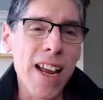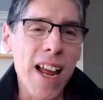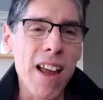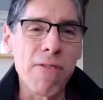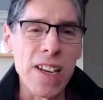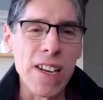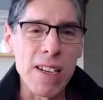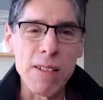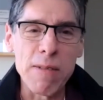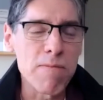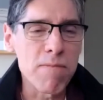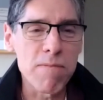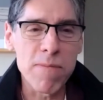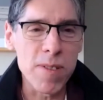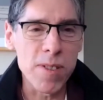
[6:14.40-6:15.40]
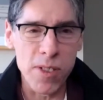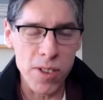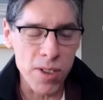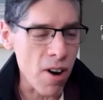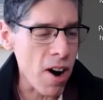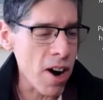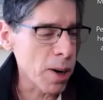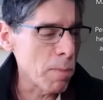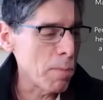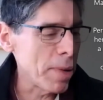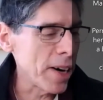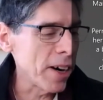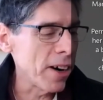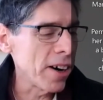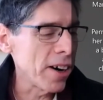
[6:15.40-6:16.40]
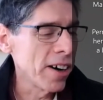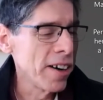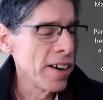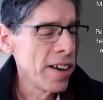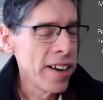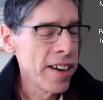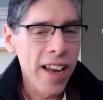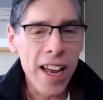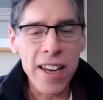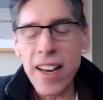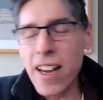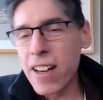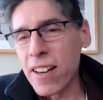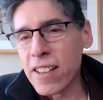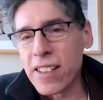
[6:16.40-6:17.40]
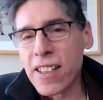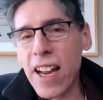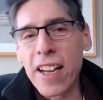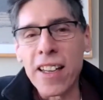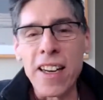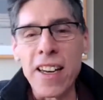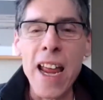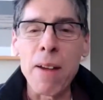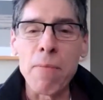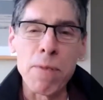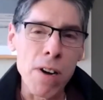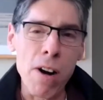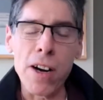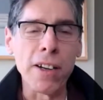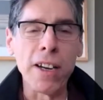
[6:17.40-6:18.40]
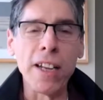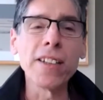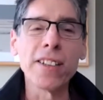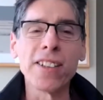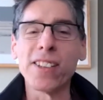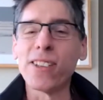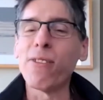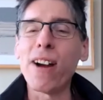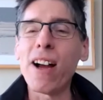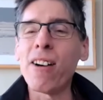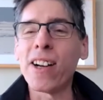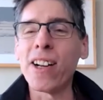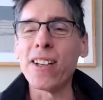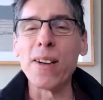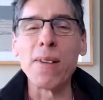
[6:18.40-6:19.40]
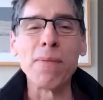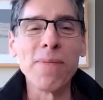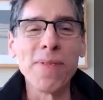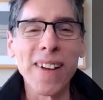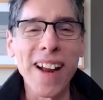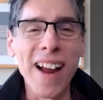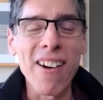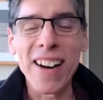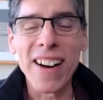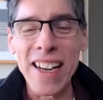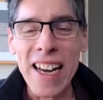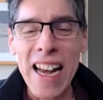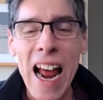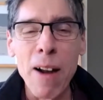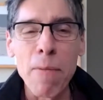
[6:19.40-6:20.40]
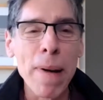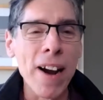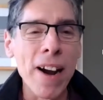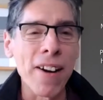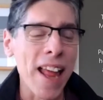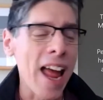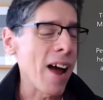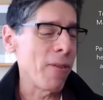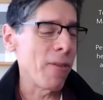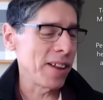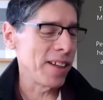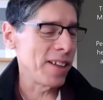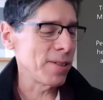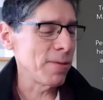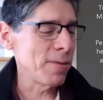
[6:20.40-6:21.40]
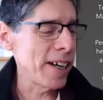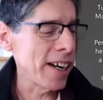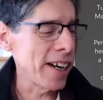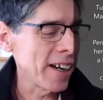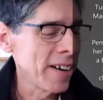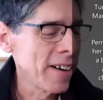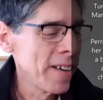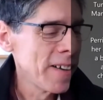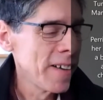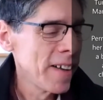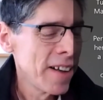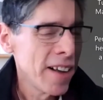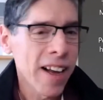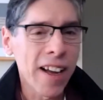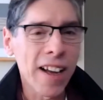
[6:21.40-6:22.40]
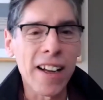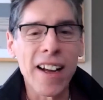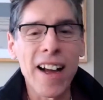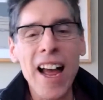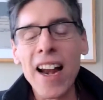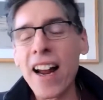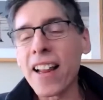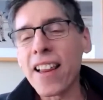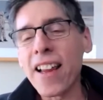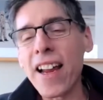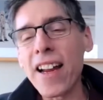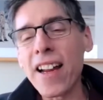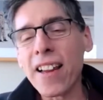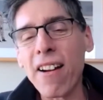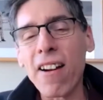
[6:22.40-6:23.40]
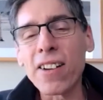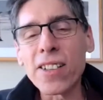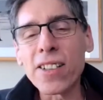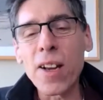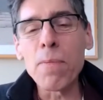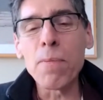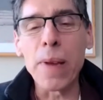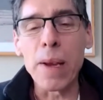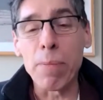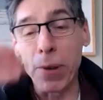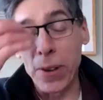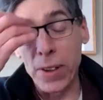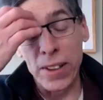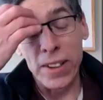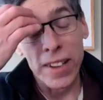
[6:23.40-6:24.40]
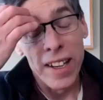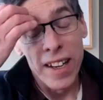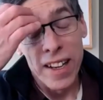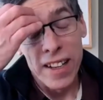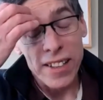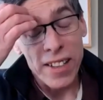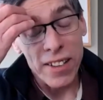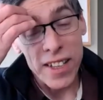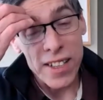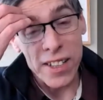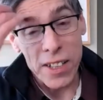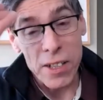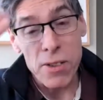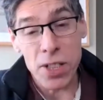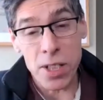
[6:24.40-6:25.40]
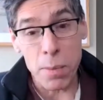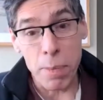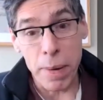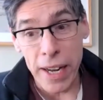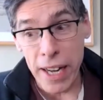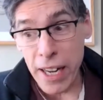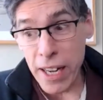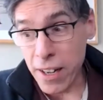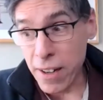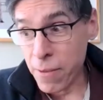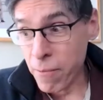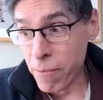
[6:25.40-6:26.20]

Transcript: heavy, dark beer. And then it's got the name Darkness. So how can you not pair that with this reading? And I think there are some people. So this used to be